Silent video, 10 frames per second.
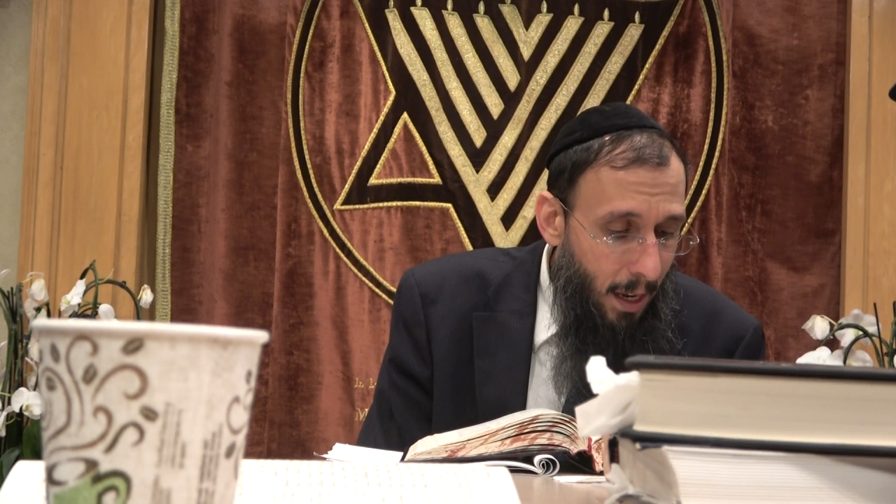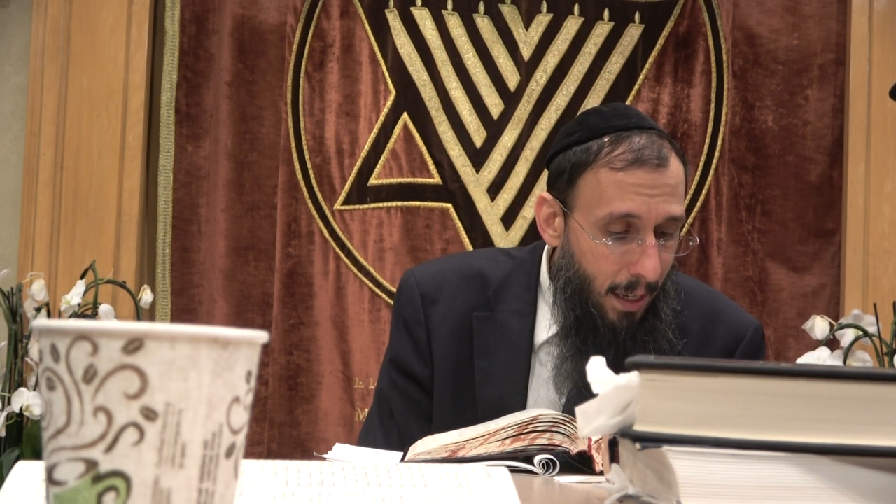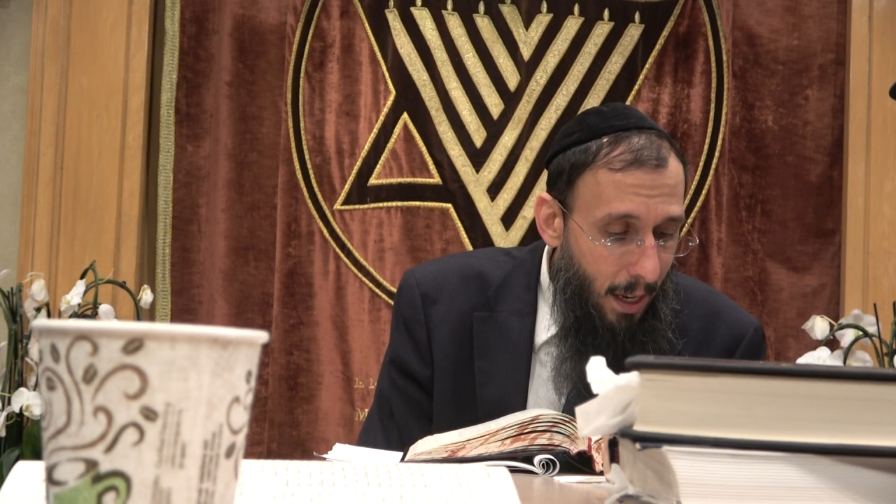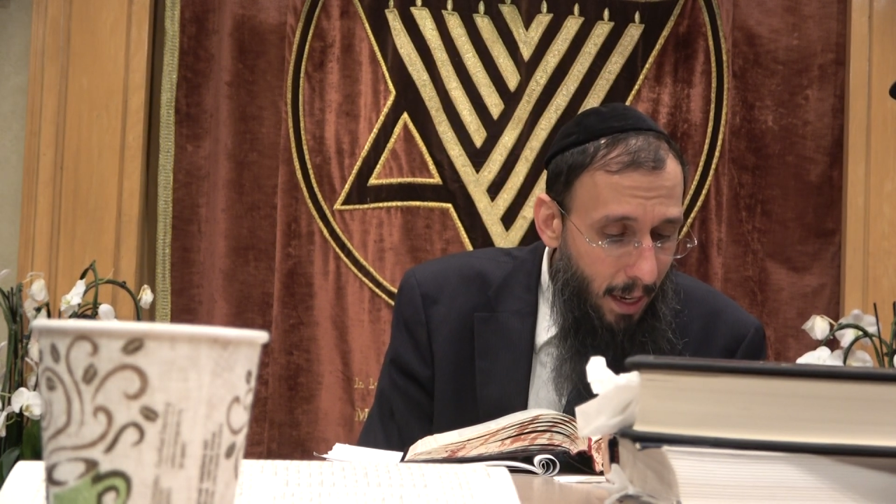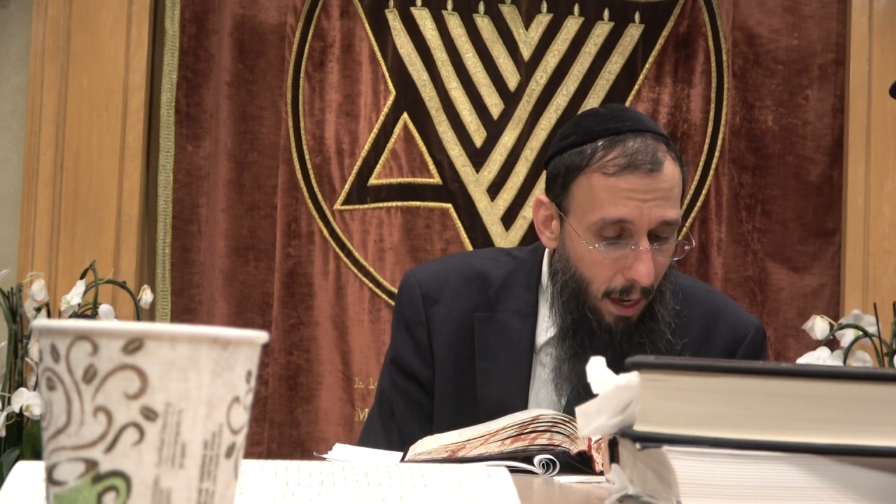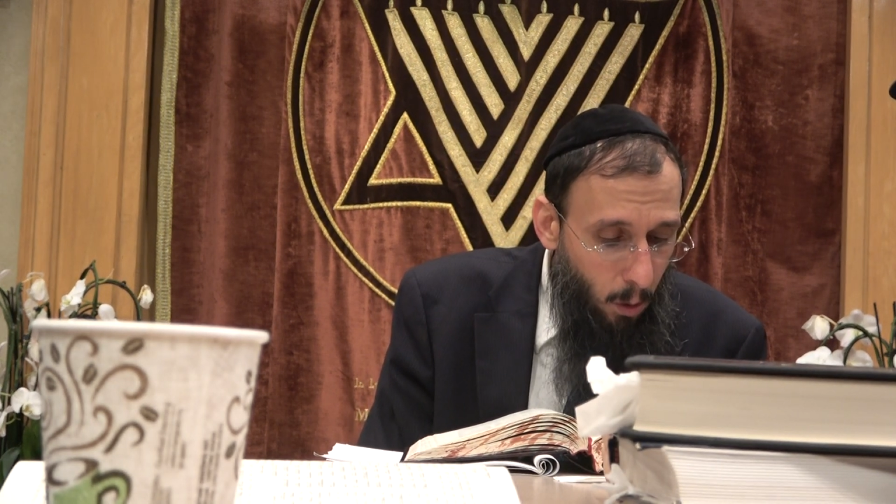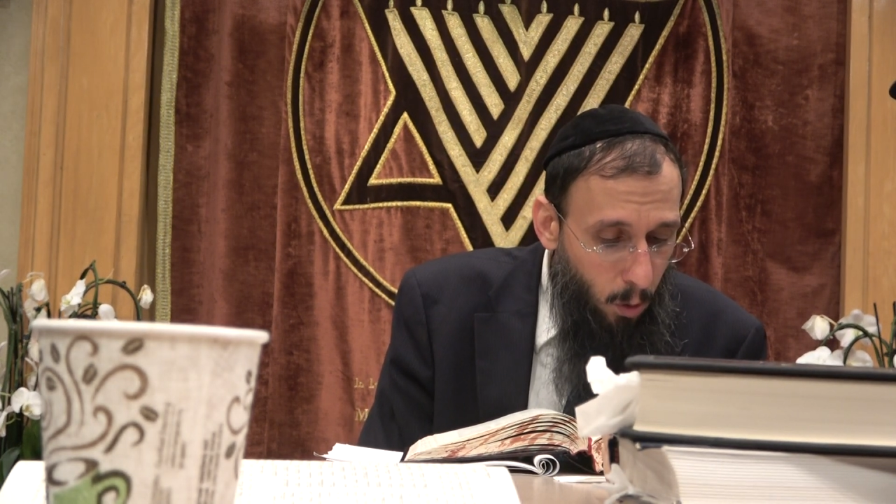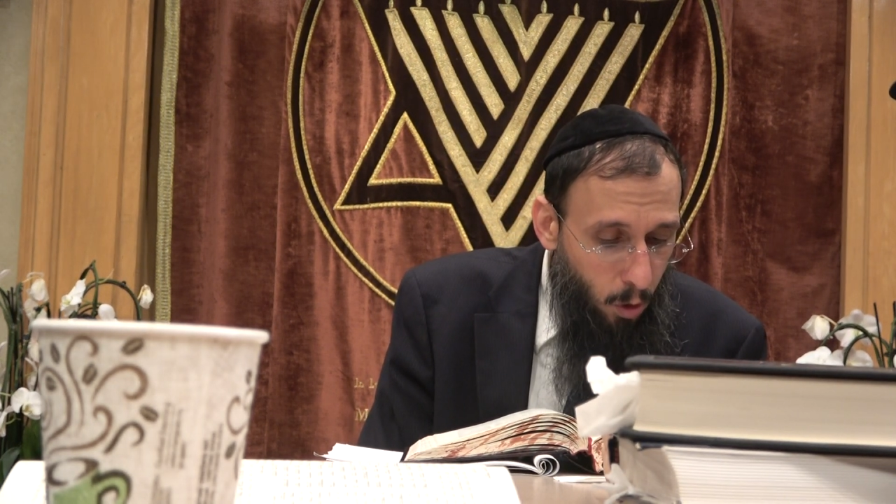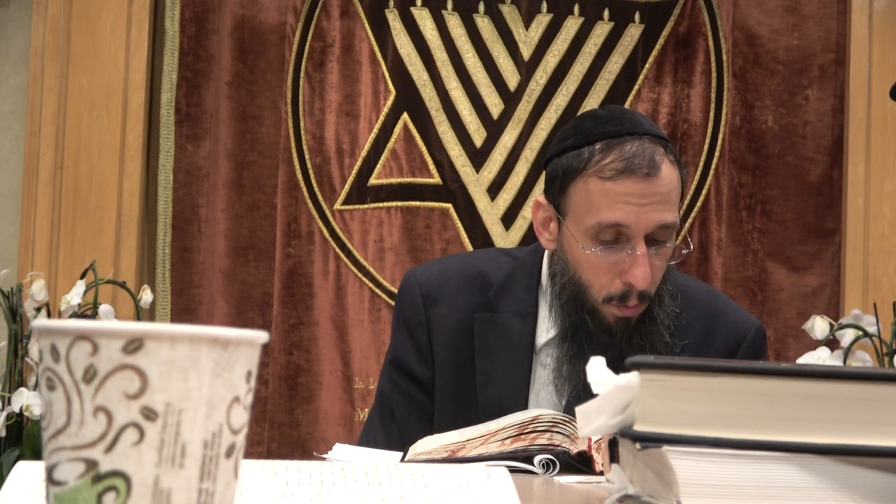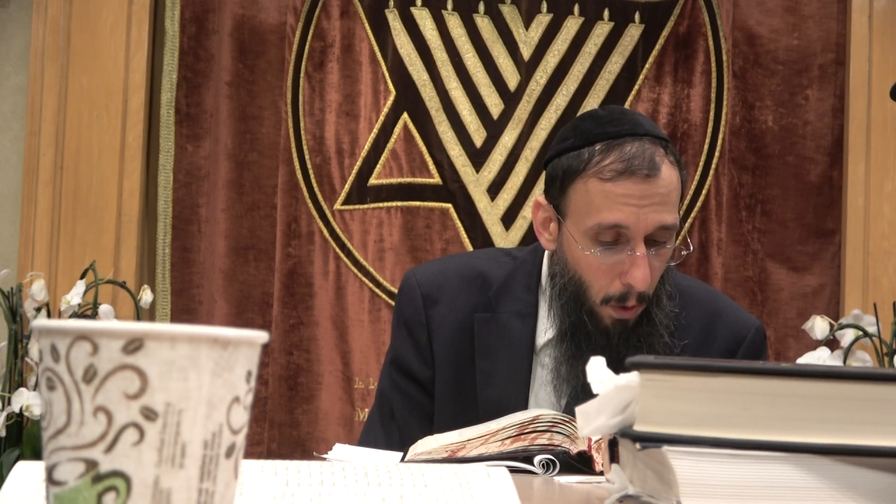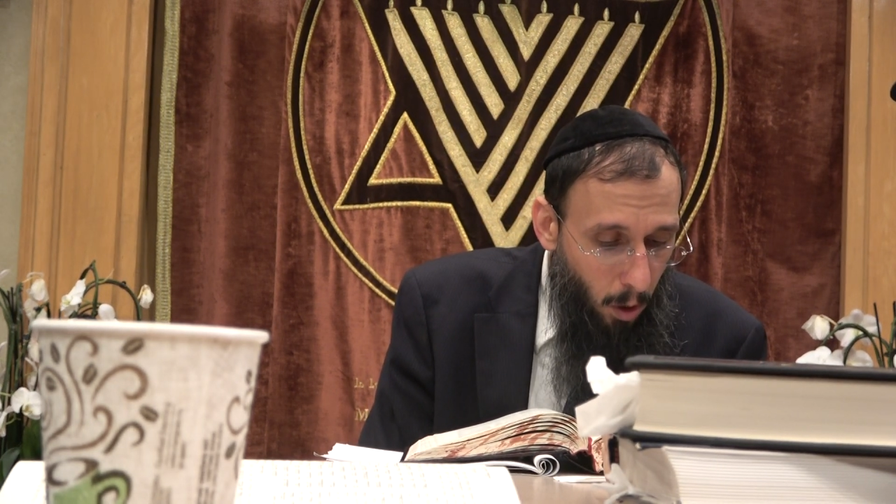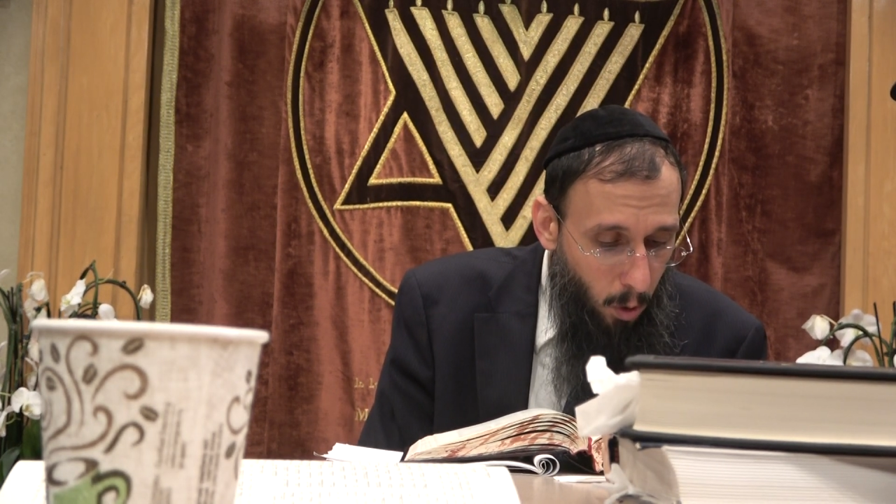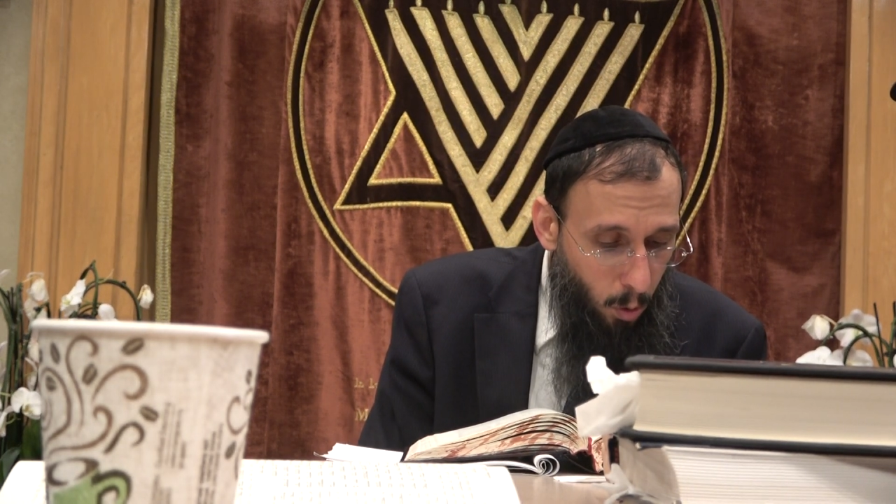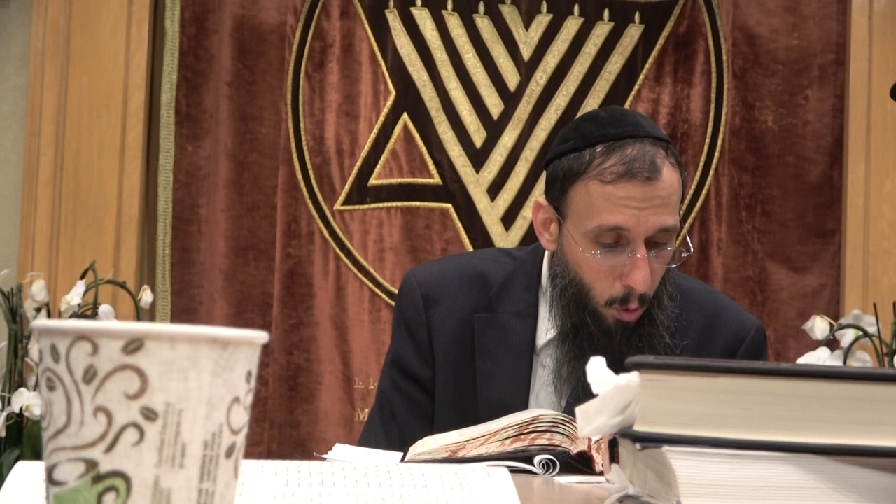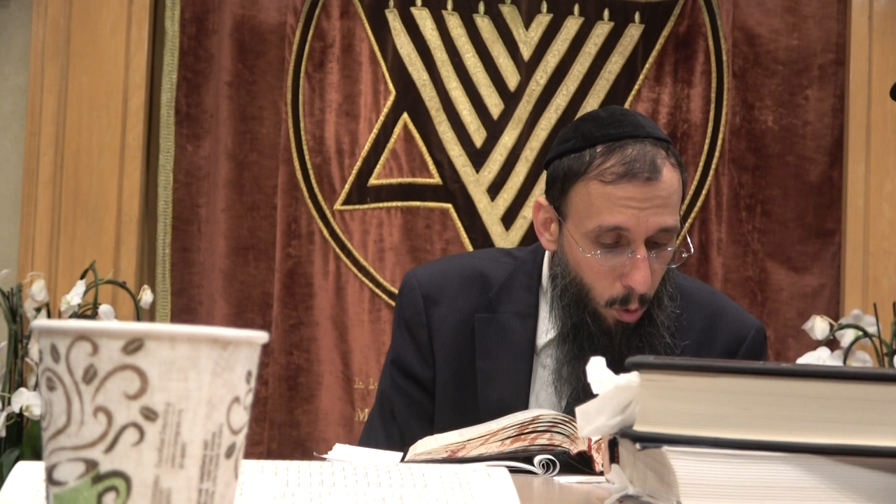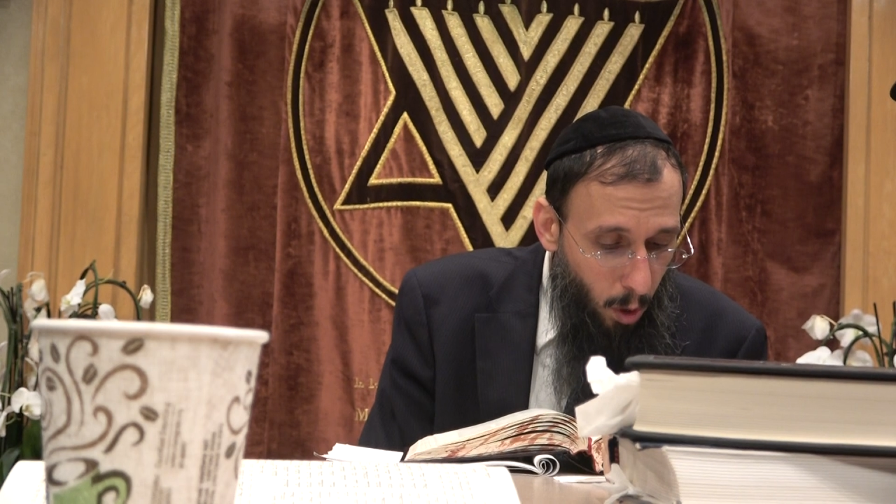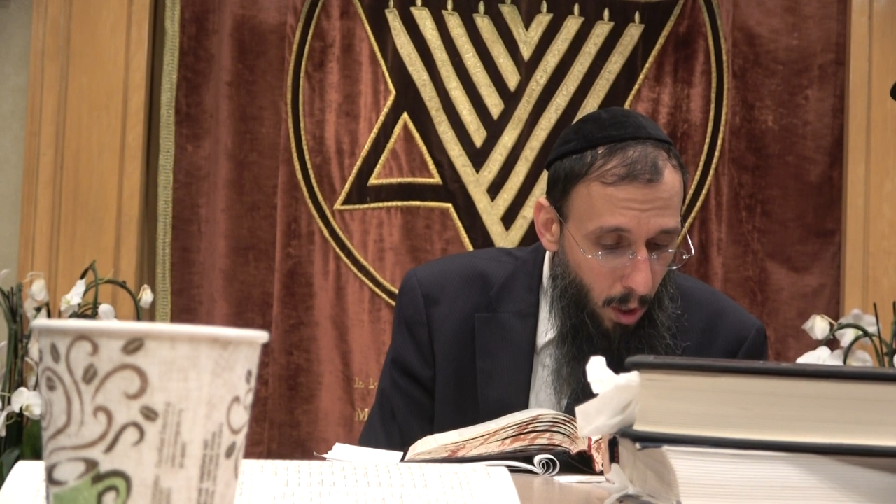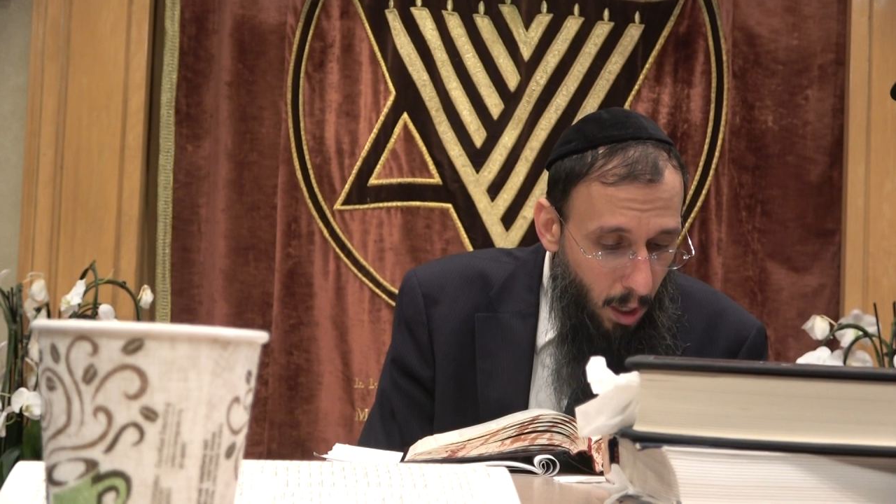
then HaKadosh Baruch Hu